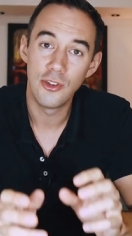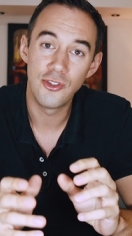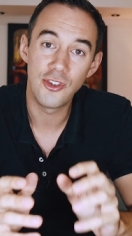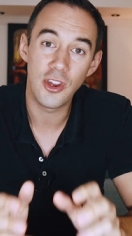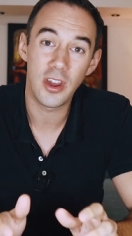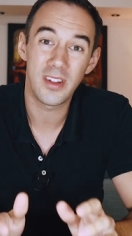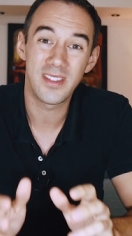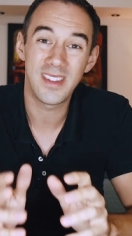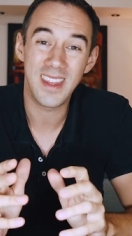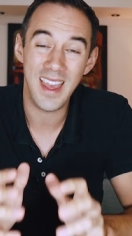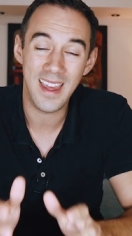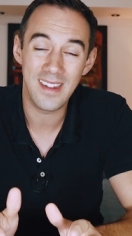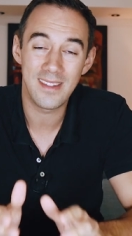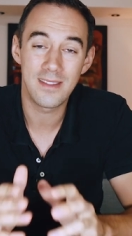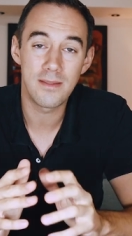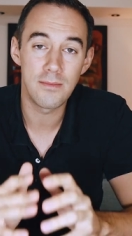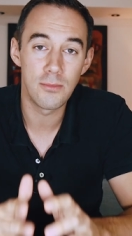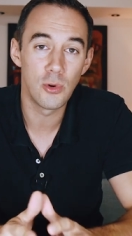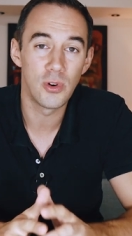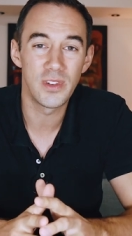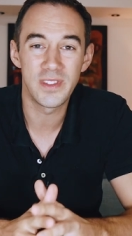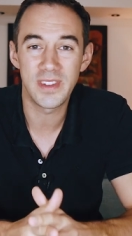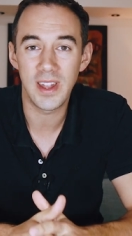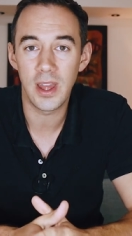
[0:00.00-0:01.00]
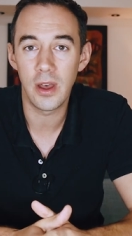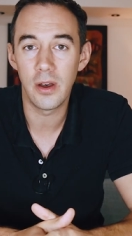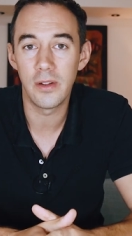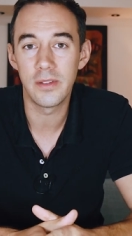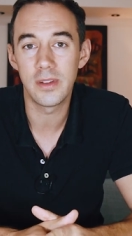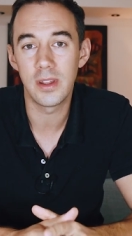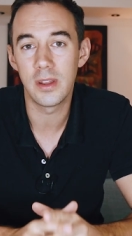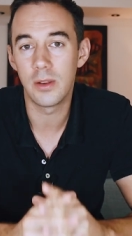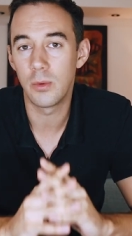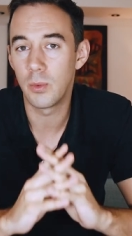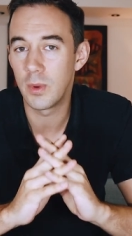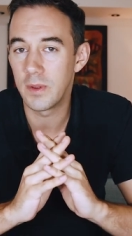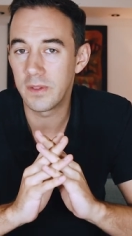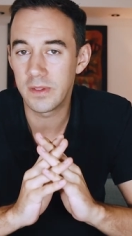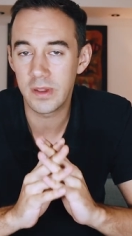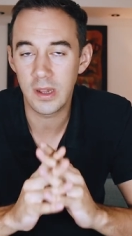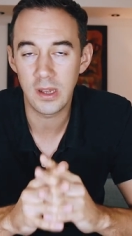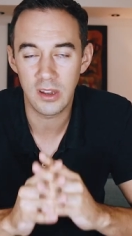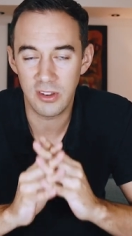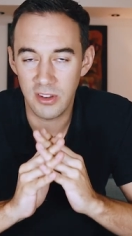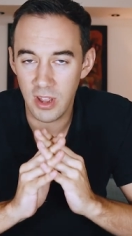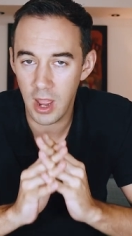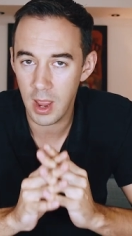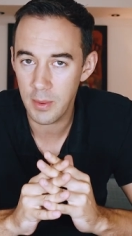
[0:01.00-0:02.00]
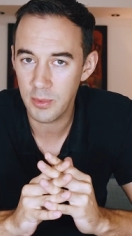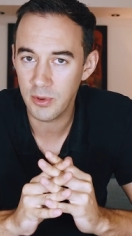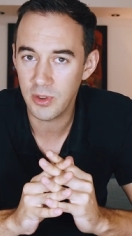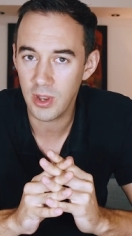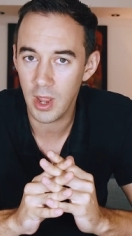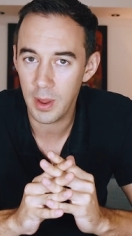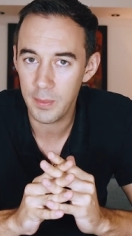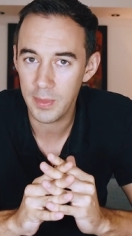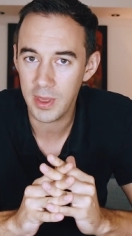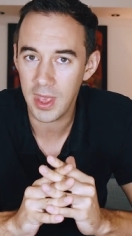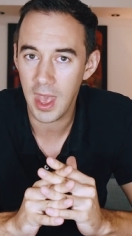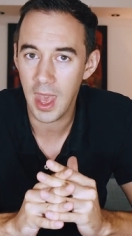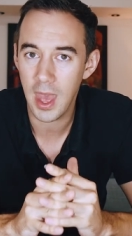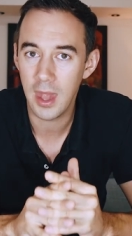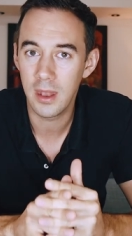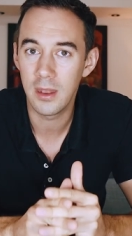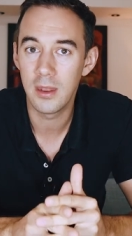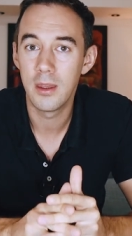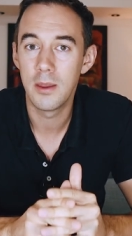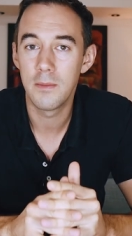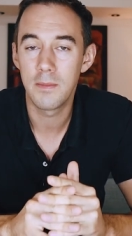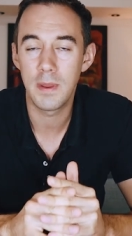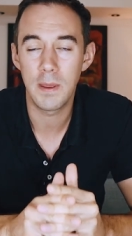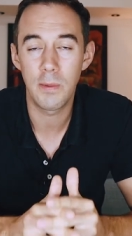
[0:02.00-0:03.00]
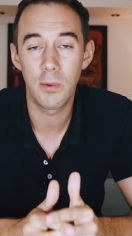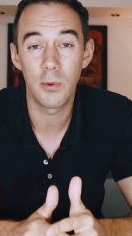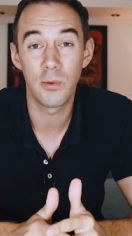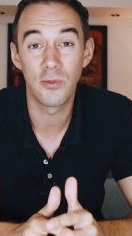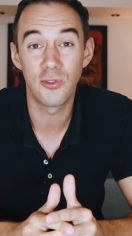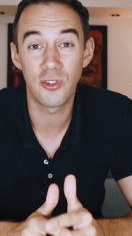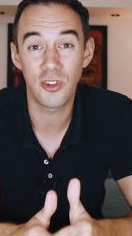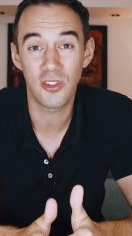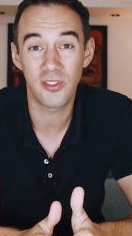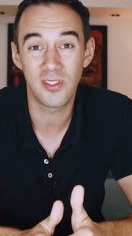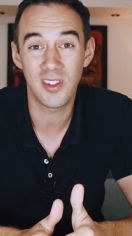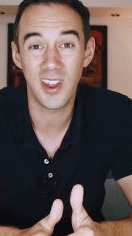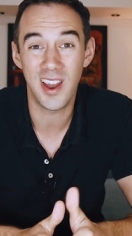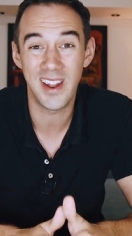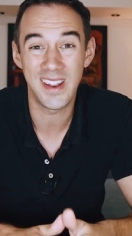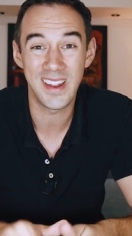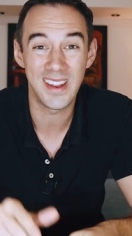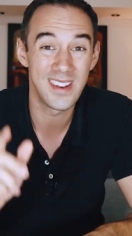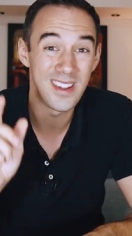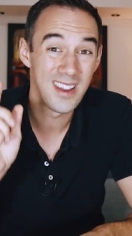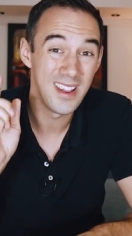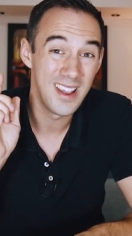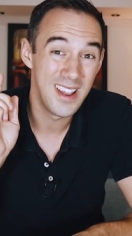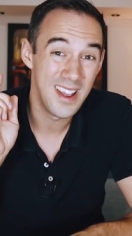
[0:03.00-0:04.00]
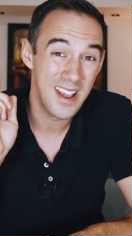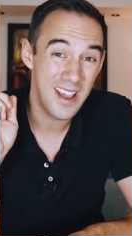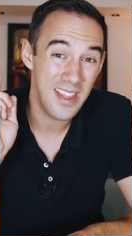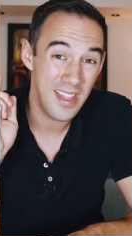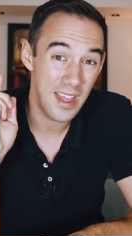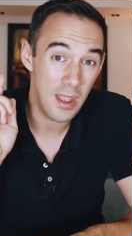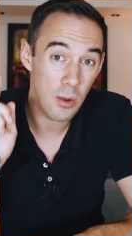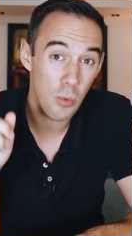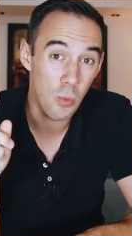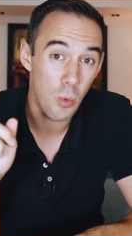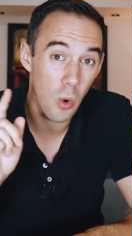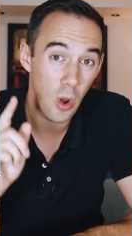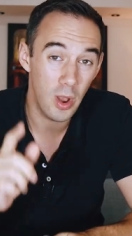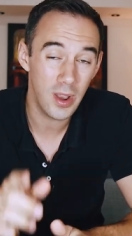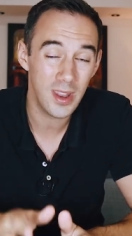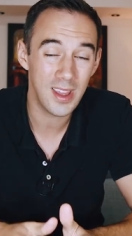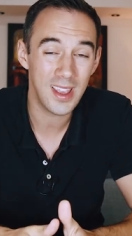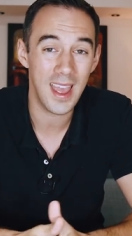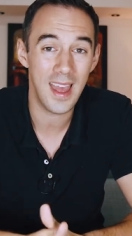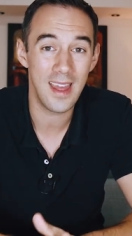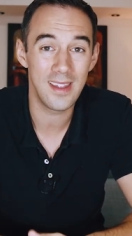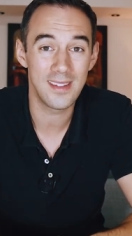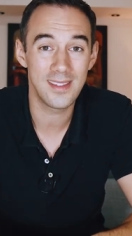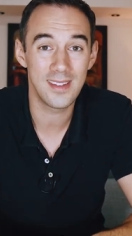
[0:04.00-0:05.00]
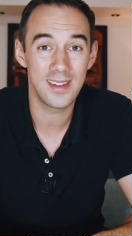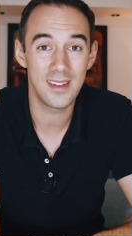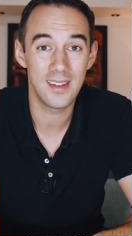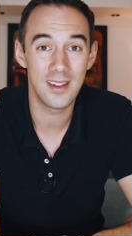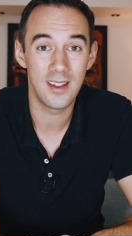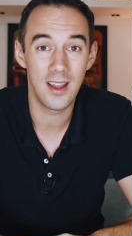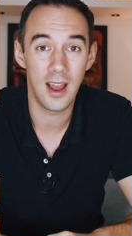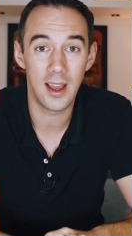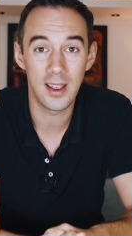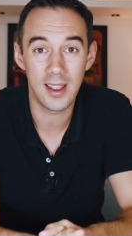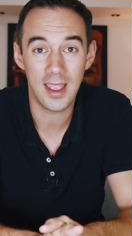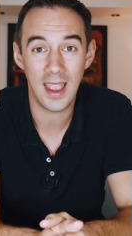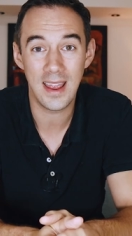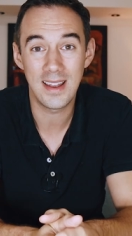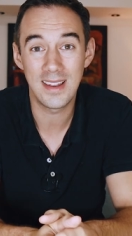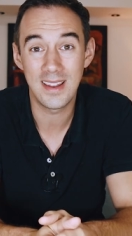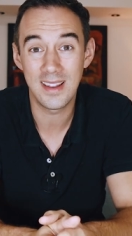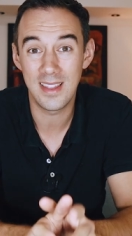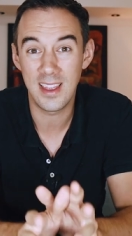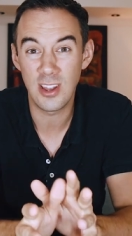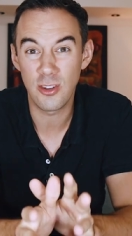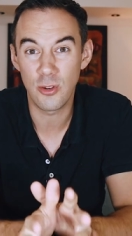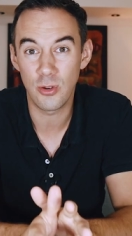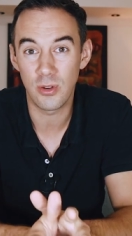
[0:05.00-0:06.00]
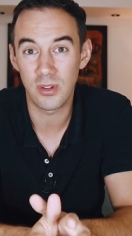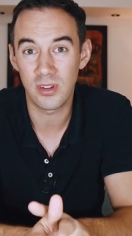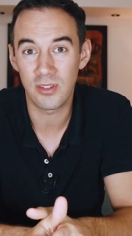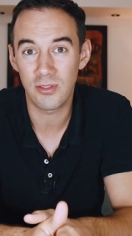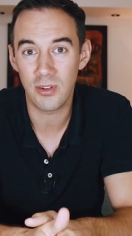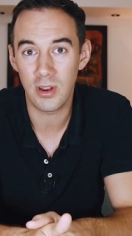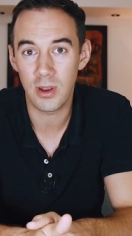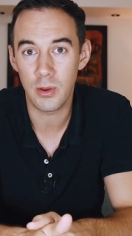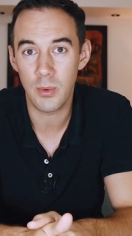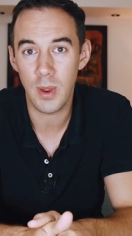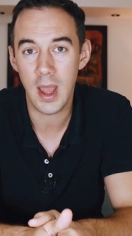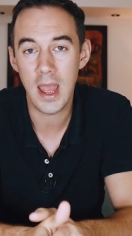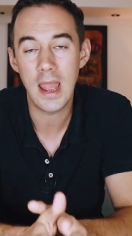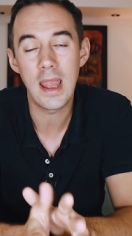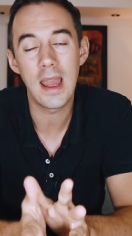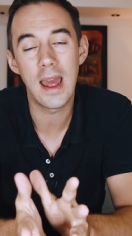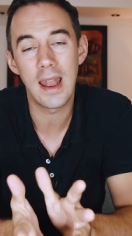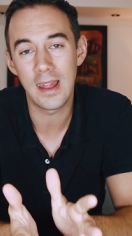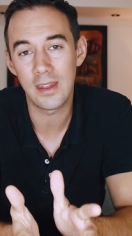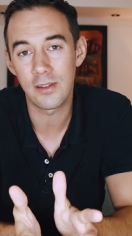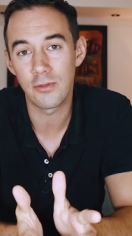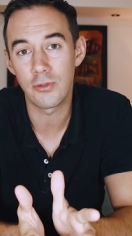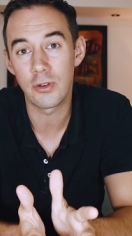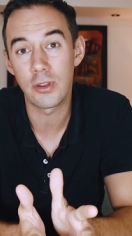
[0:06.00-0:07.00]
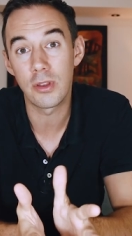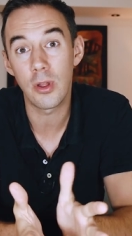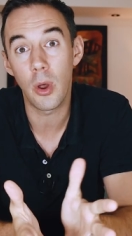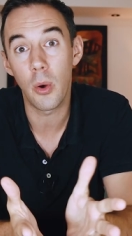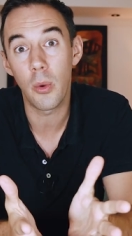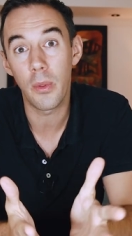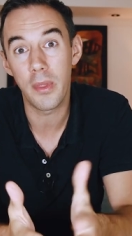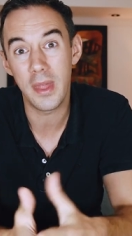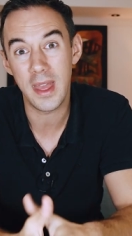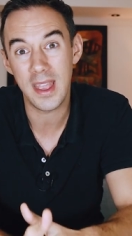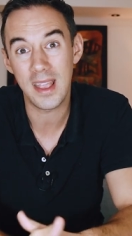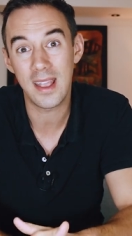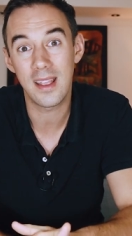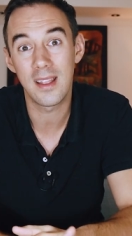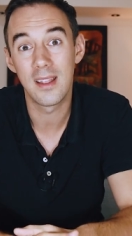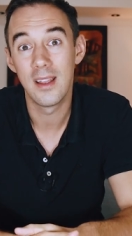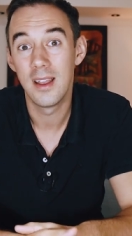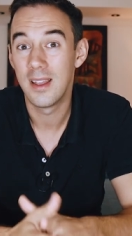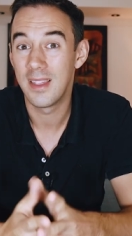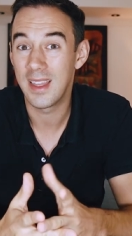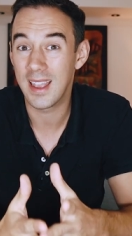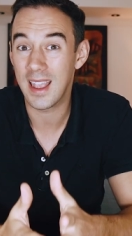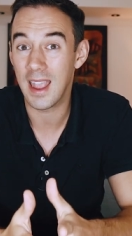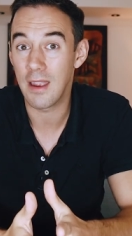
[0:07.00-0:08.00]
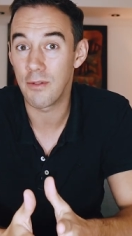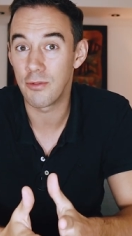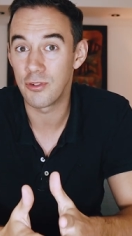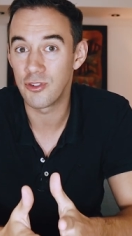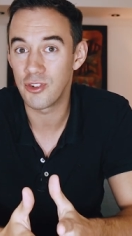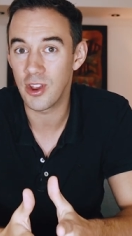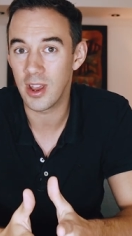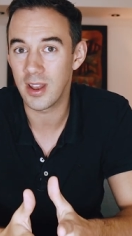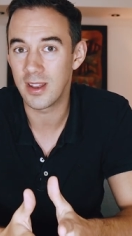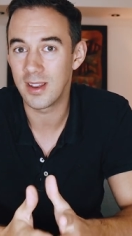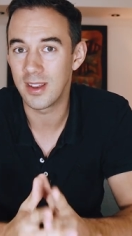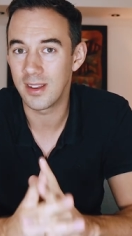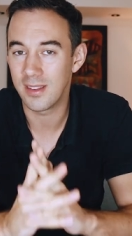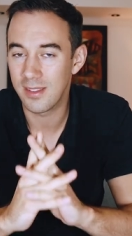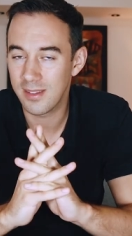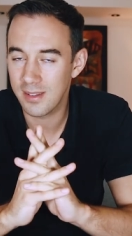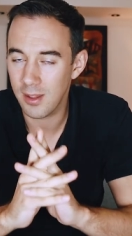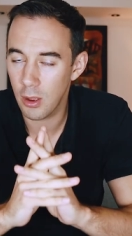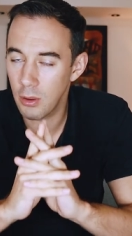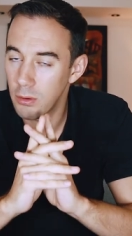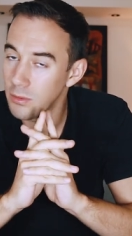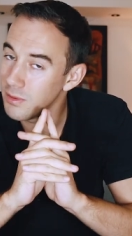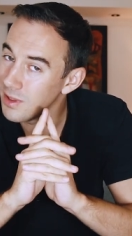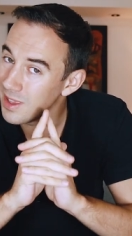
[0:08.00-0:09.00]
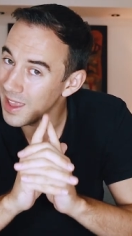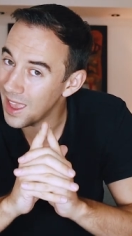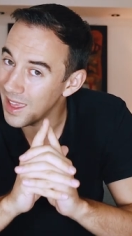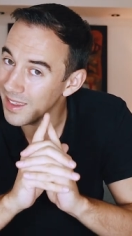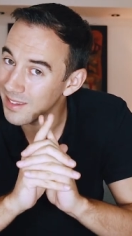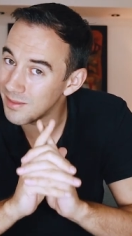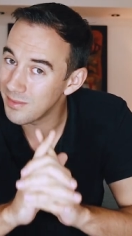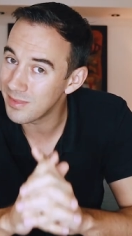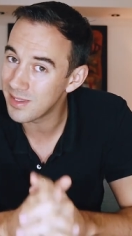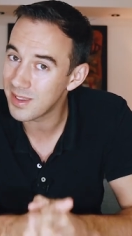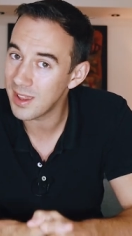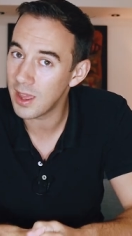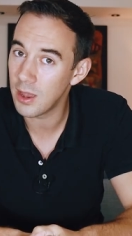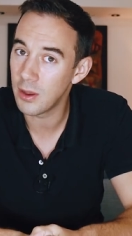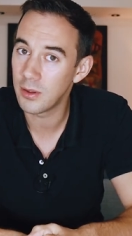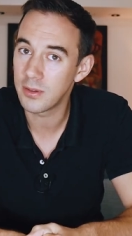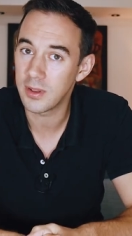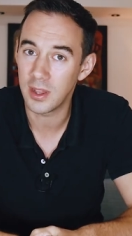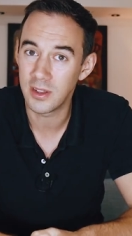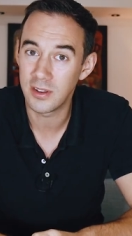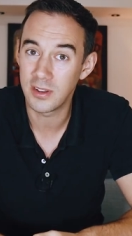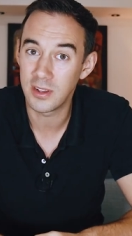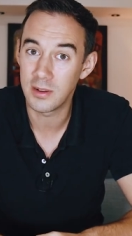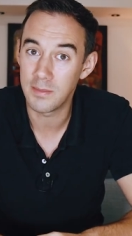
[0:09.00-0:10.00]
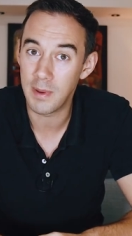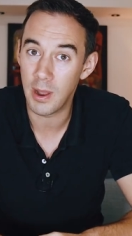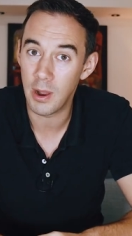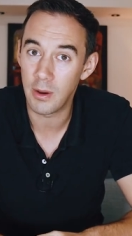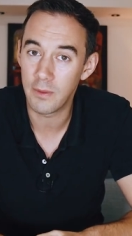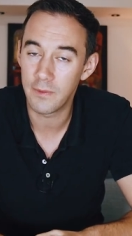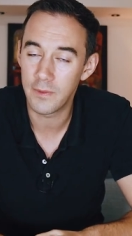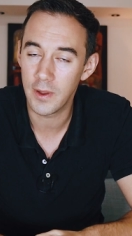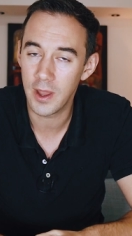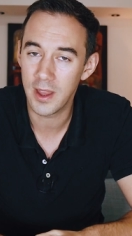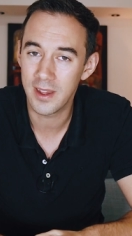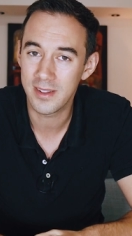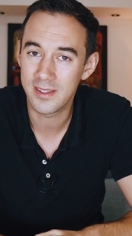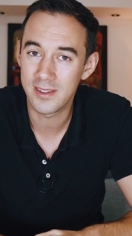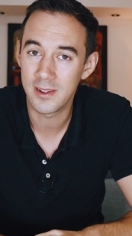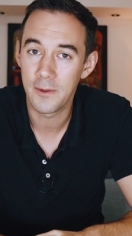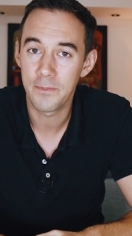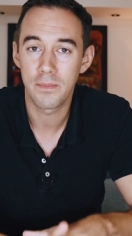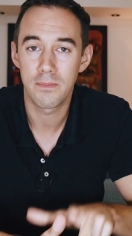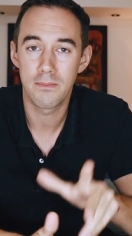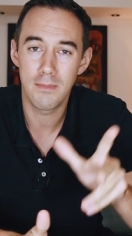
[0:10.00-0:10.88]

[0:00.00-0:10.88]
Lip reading: Just get some more sales in. We've seen it time and time again. People just started, they wanna get ungated and they do it straight away. And as a result, they get rejected. So get some sales under your belt first.